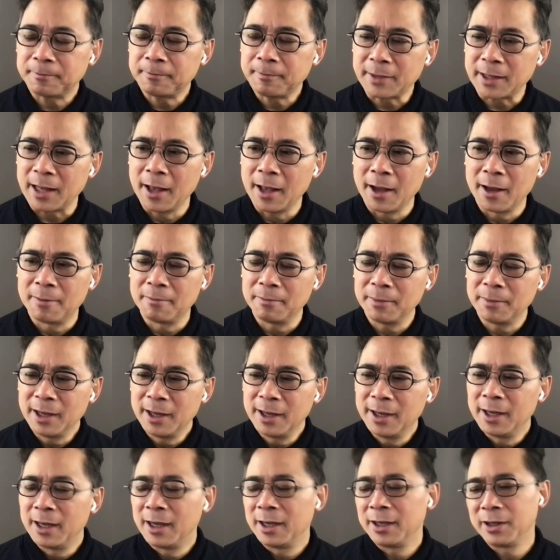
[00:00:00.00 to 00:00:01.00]

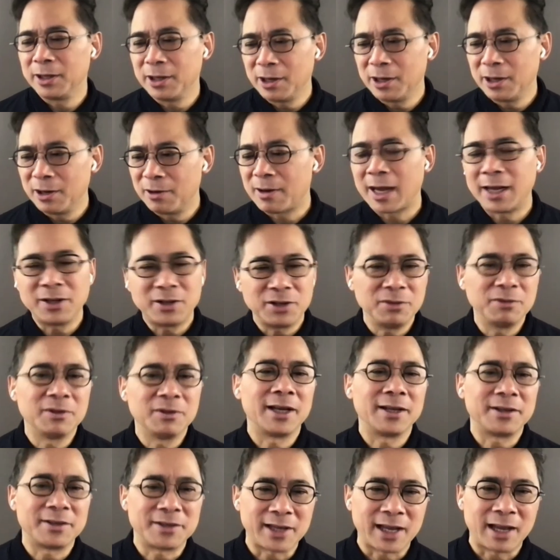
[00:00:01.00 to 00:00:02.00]
you know, I do like
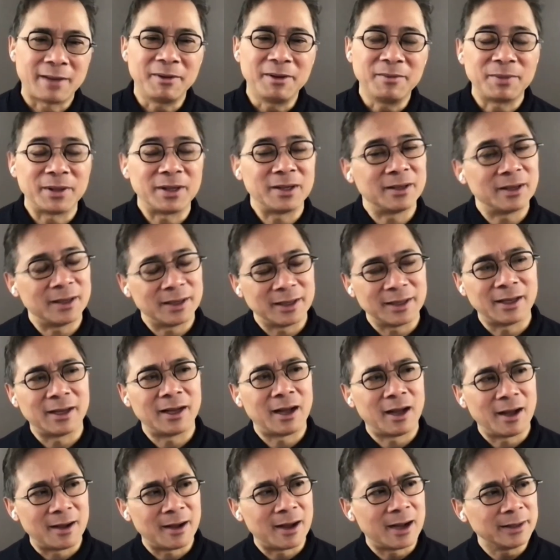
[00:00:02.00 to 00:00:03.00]
salmon, but
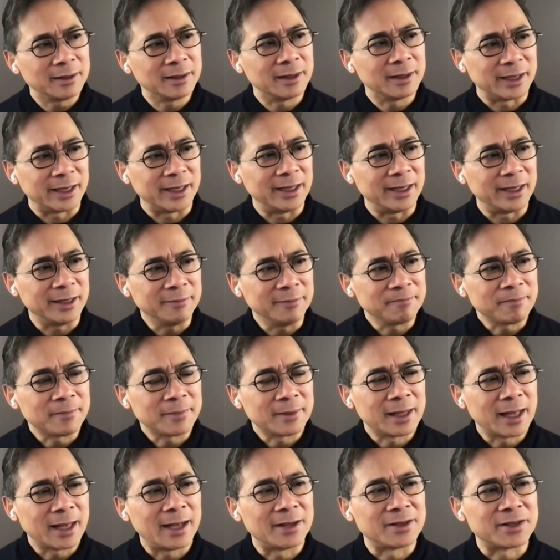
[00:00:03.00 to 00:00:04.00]
oddly,
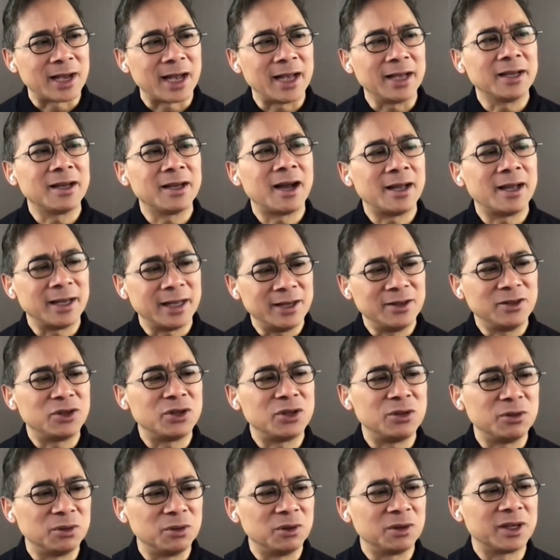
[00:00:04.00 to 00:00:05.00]
as I got
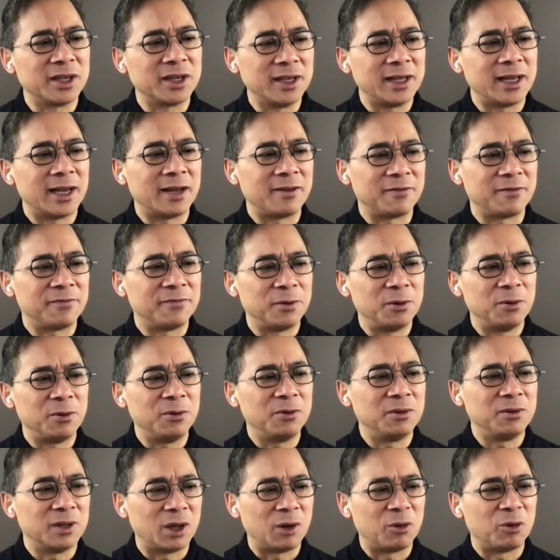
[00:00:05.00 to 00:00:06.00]
into looking at
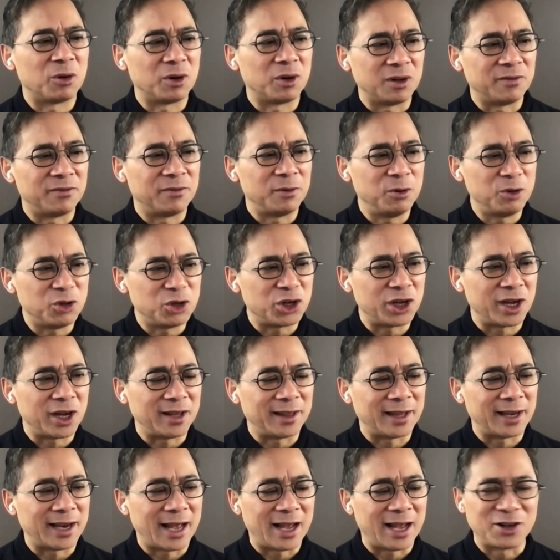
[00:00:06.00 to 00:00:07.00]
food lower in a food chain
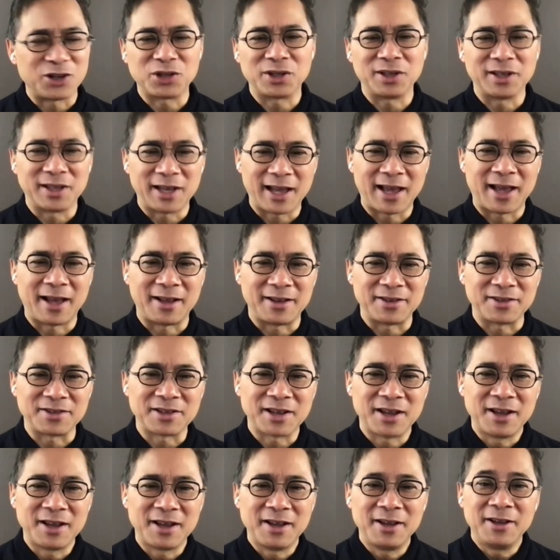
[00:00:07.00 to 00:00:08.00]
that actually has
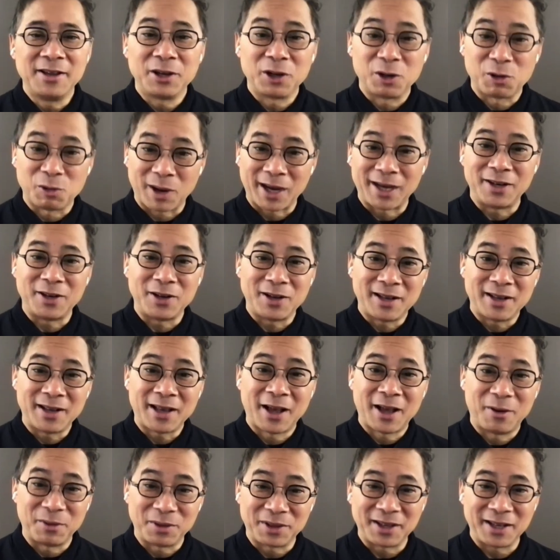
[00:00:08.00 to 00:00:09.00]
great,
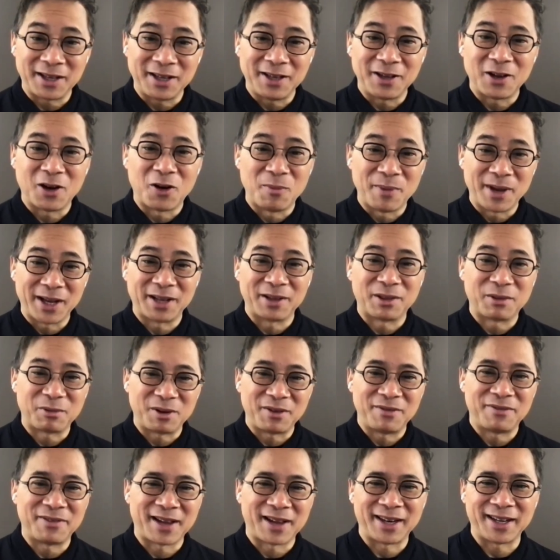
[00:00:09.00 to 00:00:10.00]
healthy
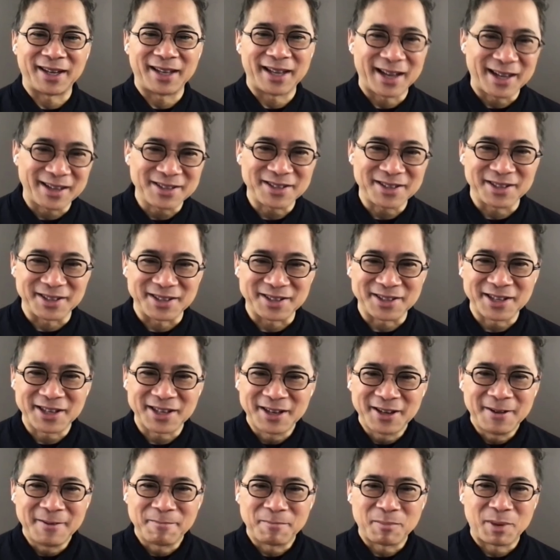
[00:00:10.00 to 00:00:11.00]
omega-3 fatty acids,
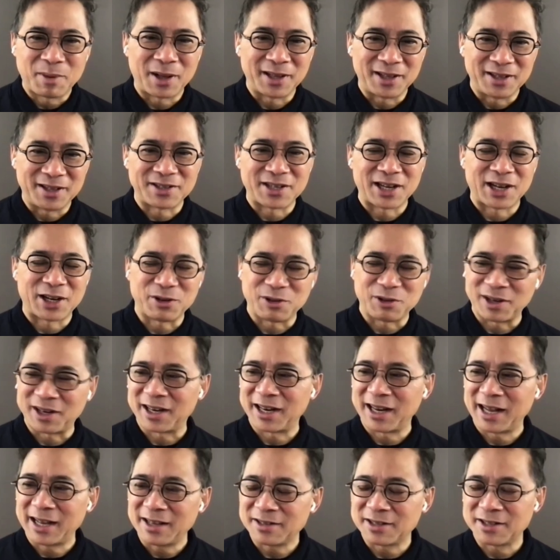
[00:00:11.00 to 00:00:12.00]

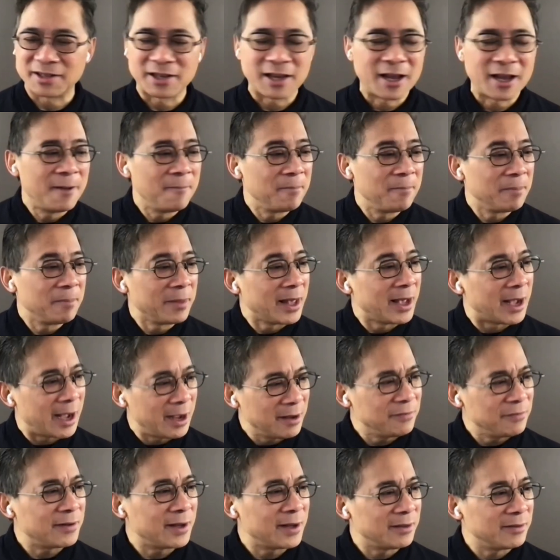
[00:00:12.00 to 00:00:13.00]
polyunsaturated acids, I
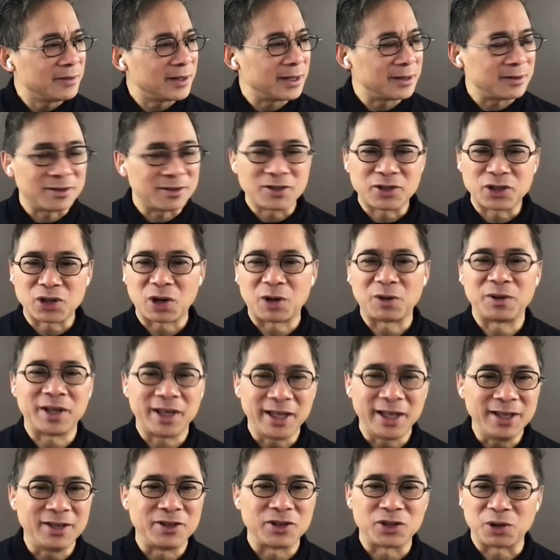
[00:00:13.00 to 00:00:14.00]
found that
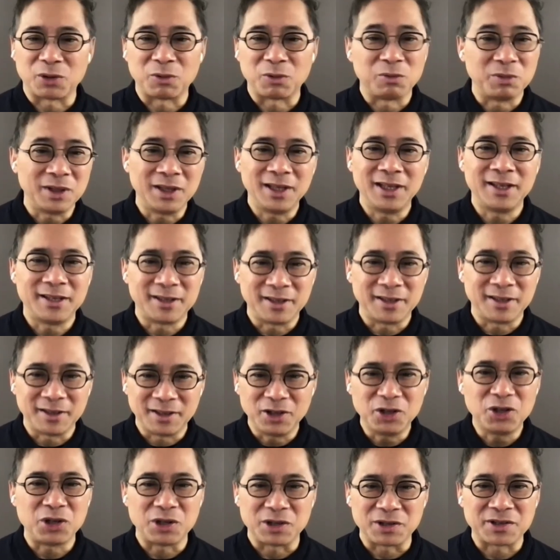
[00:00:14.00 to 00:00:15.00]
sardines are really
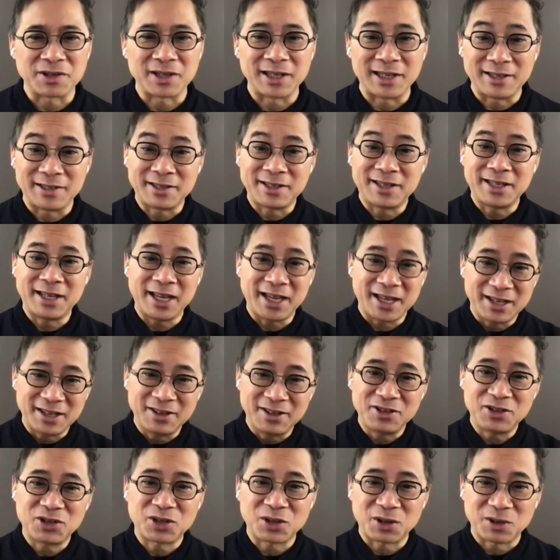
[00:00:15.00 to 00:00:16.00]
delicious. These
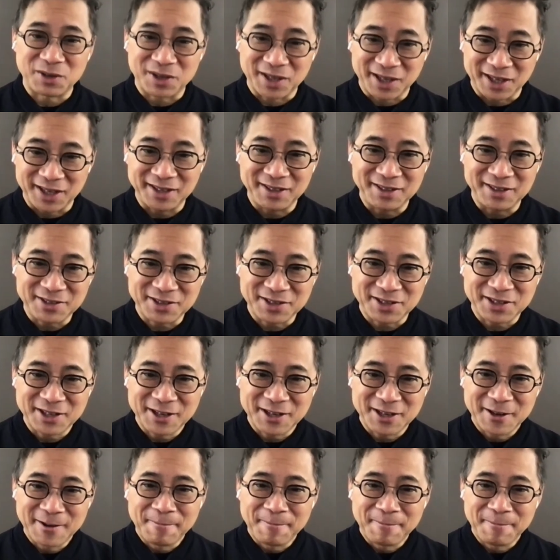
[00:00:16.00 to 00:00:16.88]
tinned sardines.